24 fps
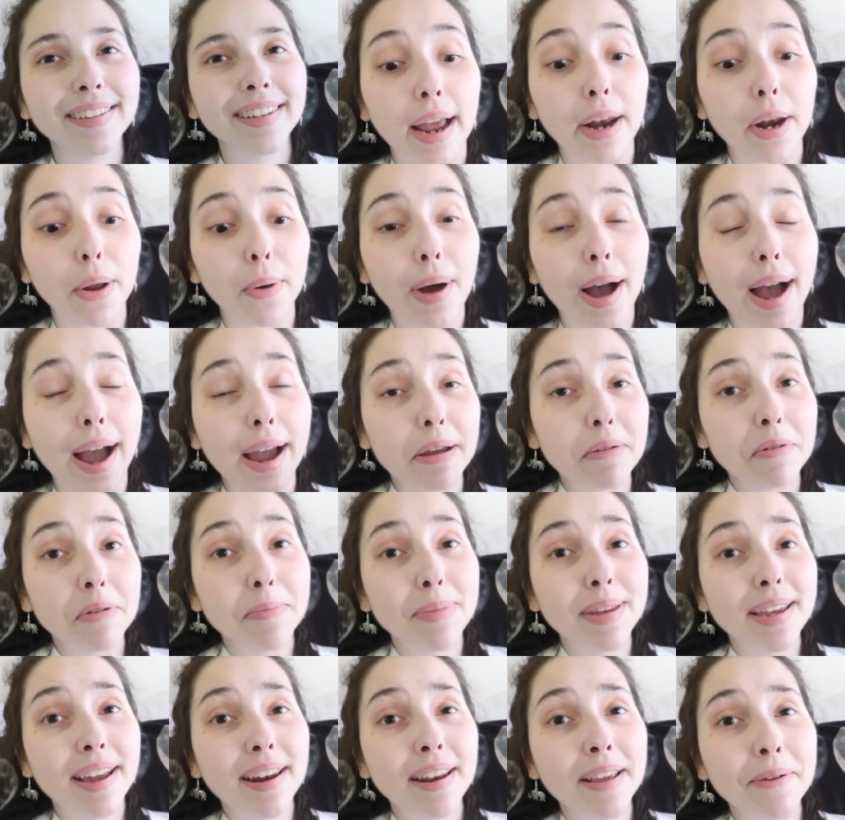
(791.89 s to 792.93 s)
I know I will
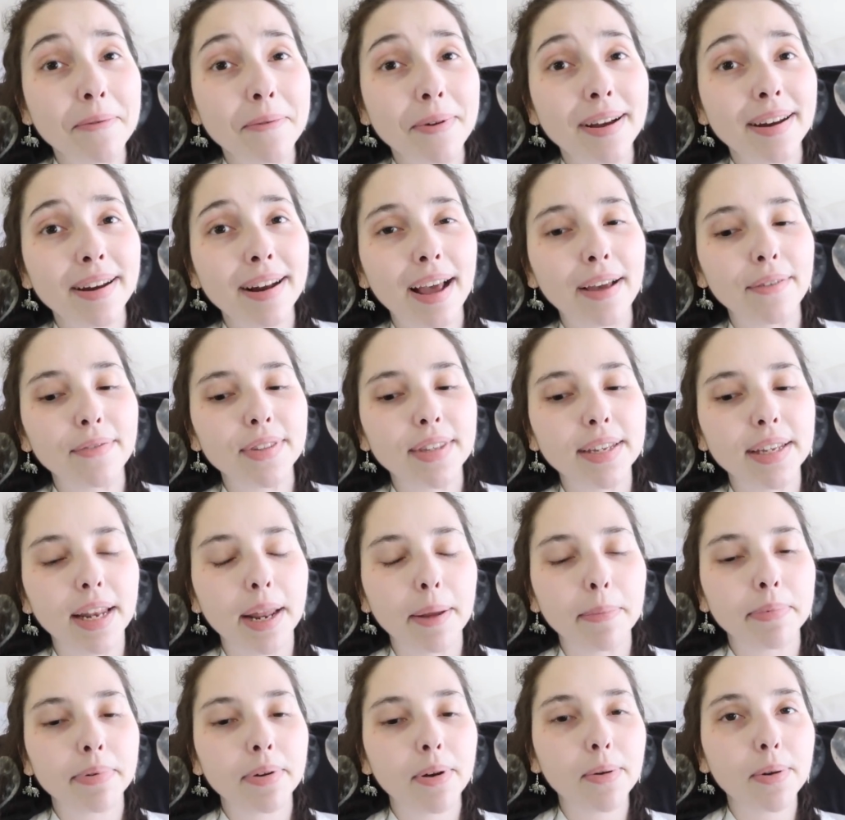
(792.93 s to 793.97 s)
be getting one. I've seen
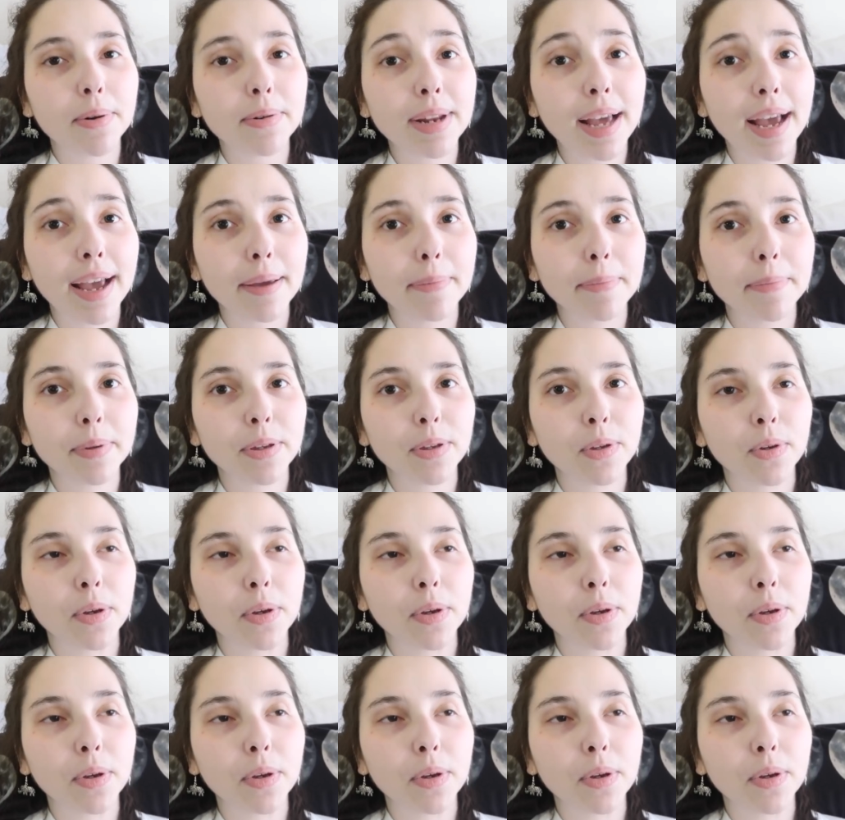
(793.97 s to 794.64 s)
a prototype.